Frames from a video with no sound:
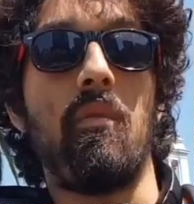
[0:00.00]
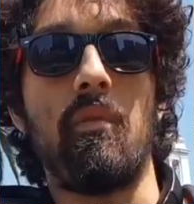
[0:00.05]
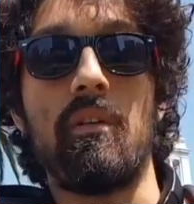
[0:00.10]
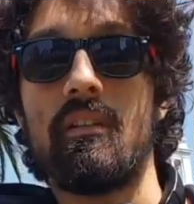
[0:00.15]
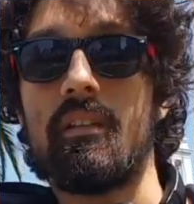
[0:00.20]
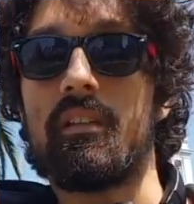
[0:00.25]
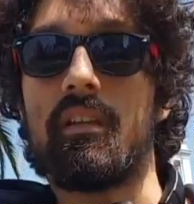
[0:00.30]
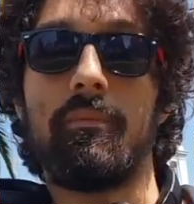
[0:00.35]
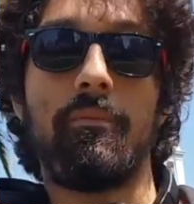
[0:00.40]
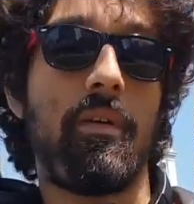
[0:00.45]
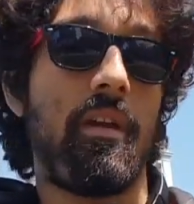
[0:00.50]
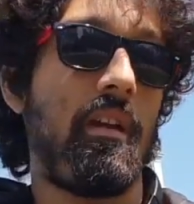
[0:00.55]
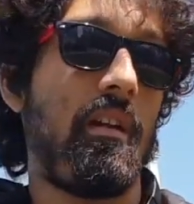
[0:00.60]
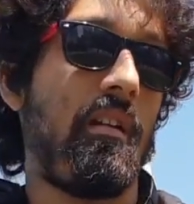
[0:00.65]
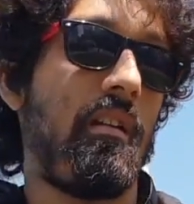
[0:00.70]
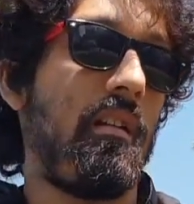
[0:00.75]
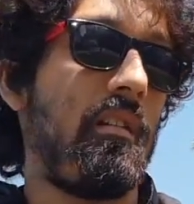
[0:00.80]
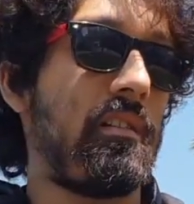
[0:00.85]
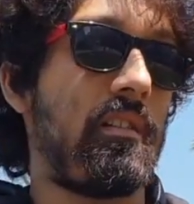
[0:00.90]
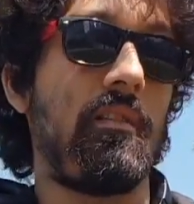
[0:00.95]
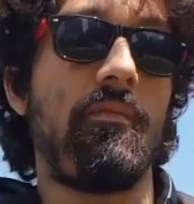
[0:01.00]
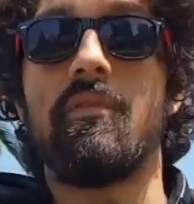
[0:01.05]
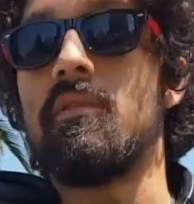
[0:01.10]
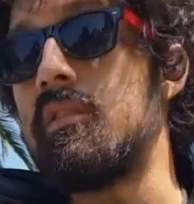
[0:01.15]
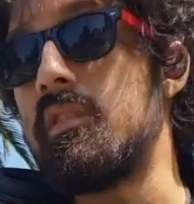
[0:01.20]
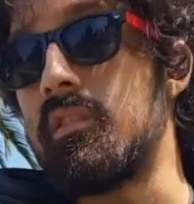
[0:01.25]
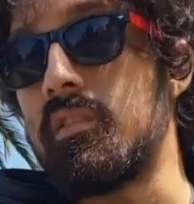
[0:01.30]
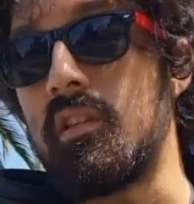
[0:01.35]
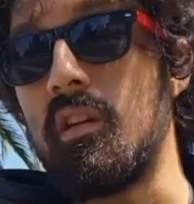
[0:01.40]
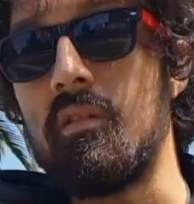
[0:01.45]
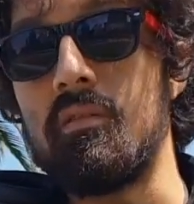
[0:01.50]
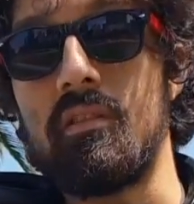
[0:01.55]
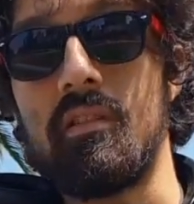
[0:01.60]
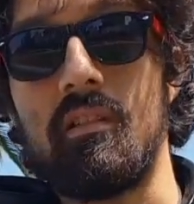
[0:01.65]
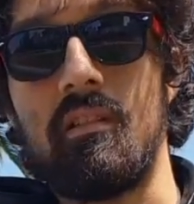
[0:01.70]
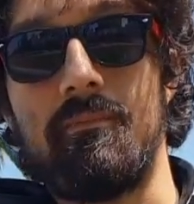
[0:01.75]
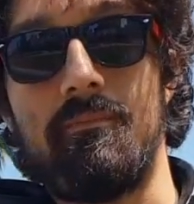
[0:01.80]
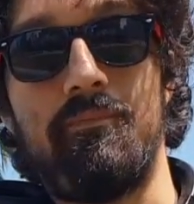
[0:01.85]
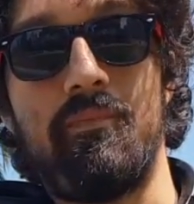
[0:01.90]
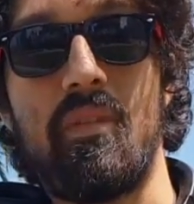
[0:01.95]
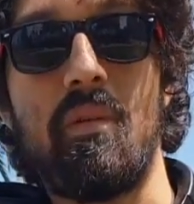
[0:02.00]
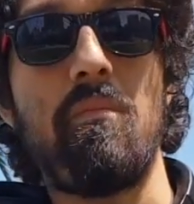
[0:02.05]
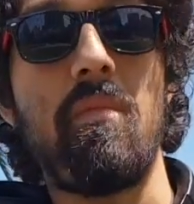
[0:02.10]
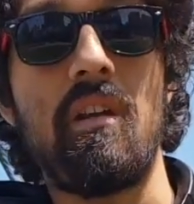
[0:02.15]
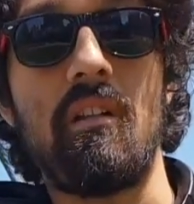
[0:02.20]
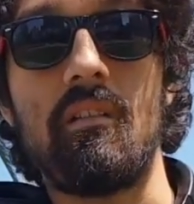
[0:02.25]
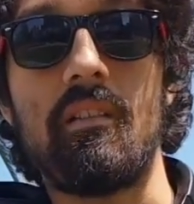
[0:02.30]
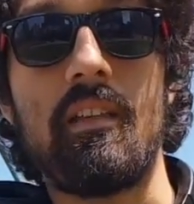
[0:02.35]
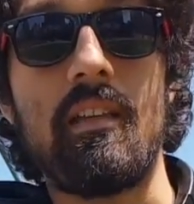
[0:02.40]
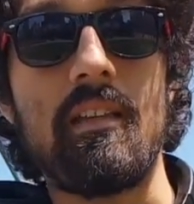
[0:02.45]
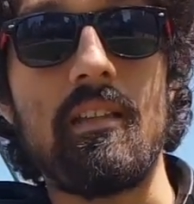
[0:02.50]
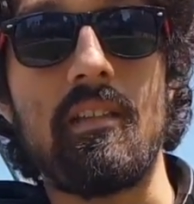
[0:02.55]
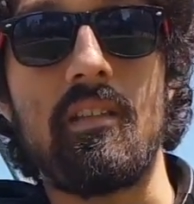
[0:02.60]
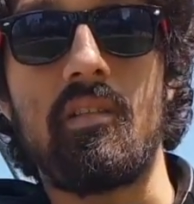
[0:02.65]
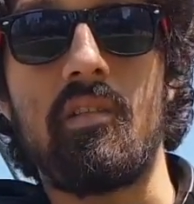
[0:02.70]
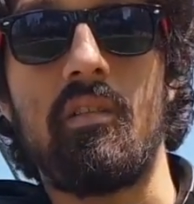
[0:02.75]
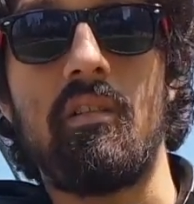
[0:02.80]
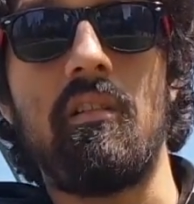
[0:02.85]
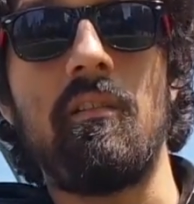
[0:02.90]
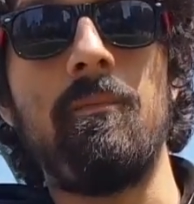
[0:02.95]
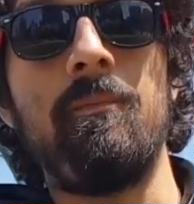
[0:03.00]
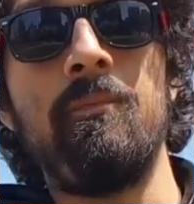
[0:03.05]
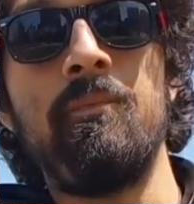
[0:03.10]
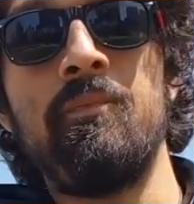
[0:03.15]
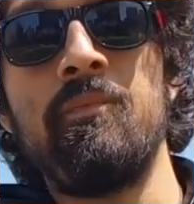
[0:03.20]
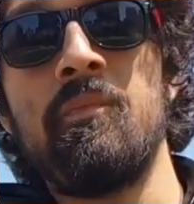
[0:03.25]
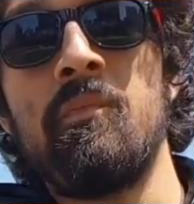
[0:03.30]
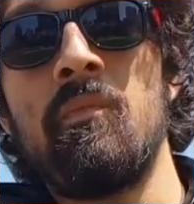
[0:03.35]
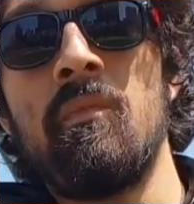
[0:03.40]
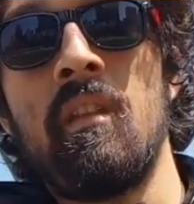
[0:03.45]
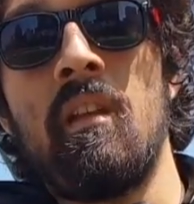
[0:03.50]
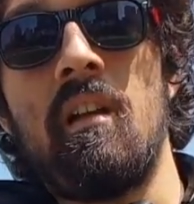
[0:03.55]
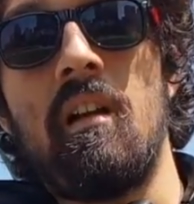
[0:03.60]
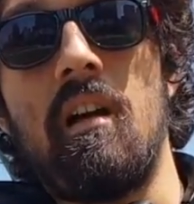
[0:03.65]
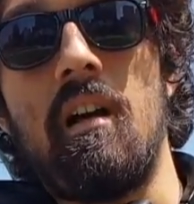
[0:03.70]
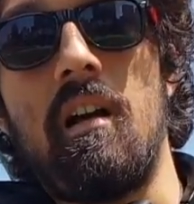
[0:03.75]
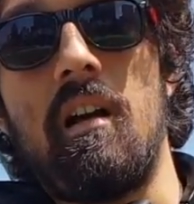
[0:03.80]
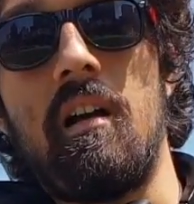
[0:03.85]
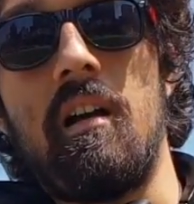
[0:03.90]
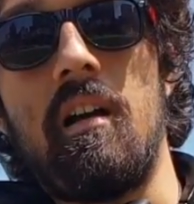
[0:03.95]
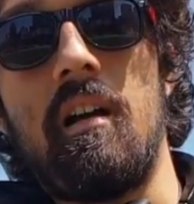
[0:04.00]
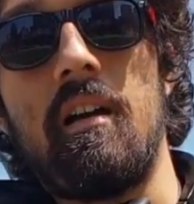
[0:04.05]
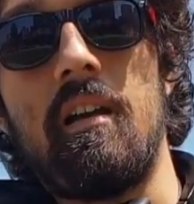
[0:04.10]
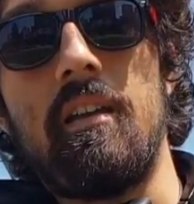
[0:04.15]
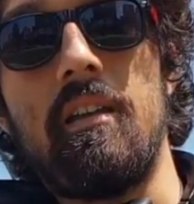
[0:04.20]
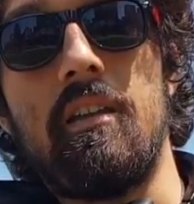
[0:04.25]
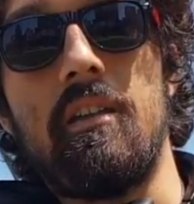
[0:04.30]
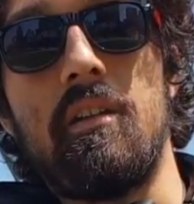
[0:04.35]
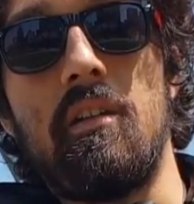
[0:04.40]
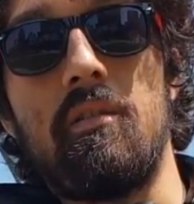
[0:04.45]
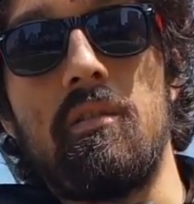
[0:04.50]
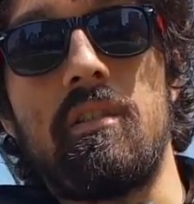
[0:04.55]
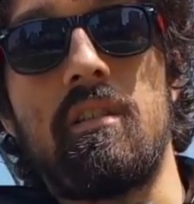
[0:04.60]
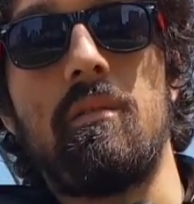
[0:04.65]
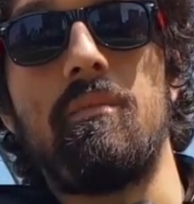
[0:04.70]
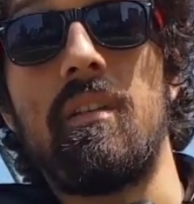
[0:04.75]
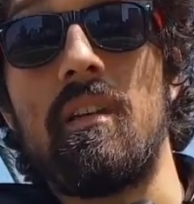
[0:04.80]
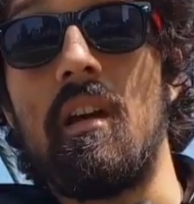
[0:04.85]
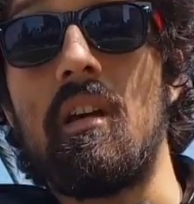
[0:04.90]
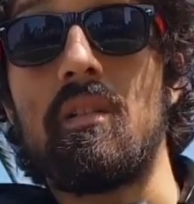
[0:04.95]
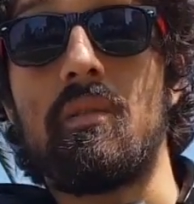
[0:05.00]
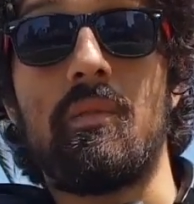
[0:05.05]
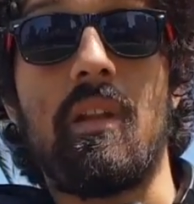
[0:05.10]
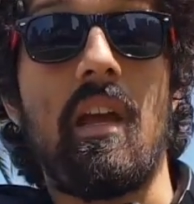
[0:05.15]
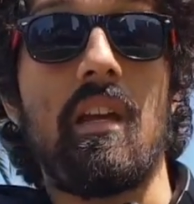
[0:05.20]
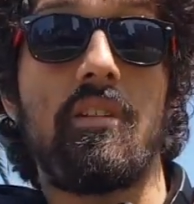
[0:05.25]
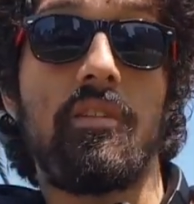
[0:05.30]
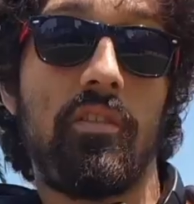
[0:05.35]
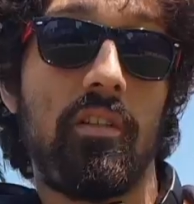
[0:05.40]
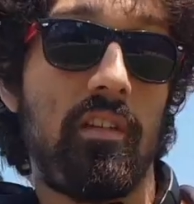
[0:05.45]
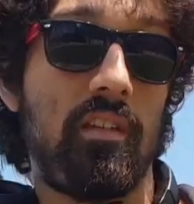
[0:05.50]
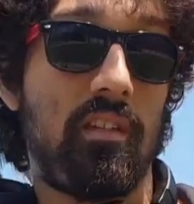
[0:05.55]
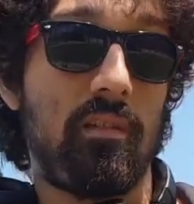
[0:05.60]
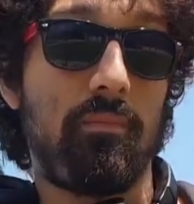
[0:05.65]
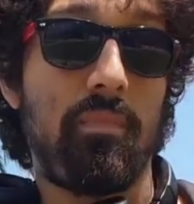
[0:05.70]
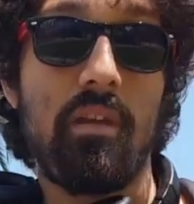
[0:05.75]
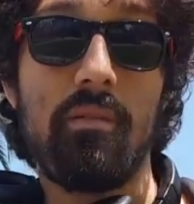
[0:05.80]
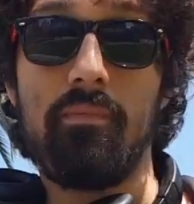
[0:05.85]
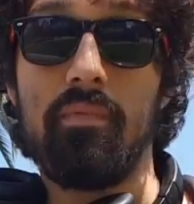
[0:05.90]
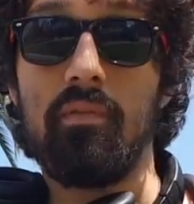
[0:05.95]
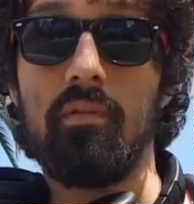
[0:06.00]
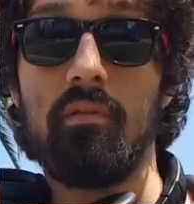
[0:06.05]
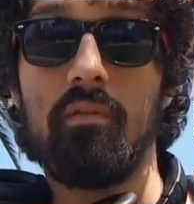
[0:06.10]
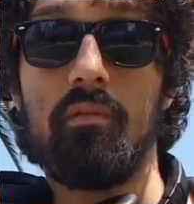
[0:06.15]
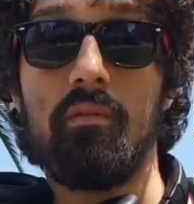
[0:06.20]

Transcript: wouldn't compare San Francisco to the Middle East or to something else, but actually some people